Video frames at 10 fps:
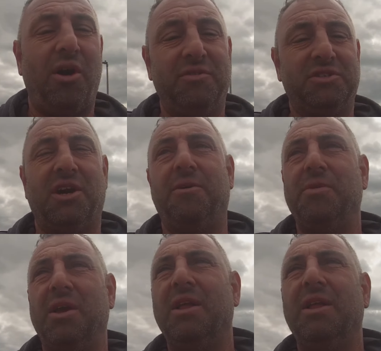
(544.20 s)
harvester.
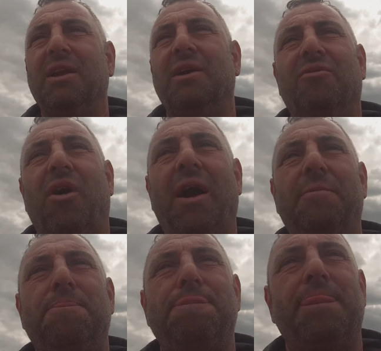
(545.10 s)

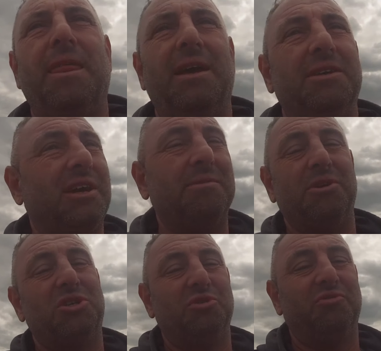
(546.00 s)
Right, it's going to
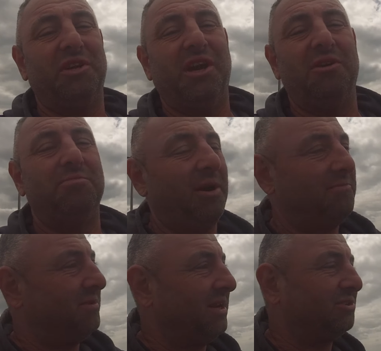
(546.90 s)
be a short video,
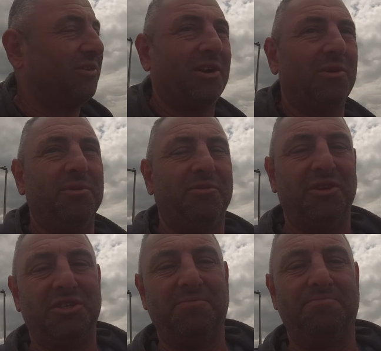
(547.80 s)
but let's crack on with the
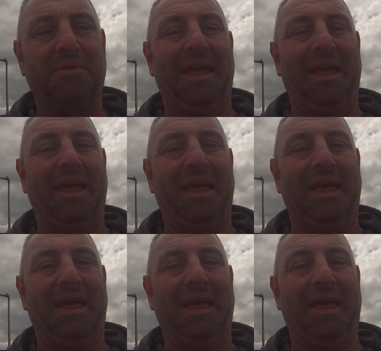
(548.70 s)
fishing.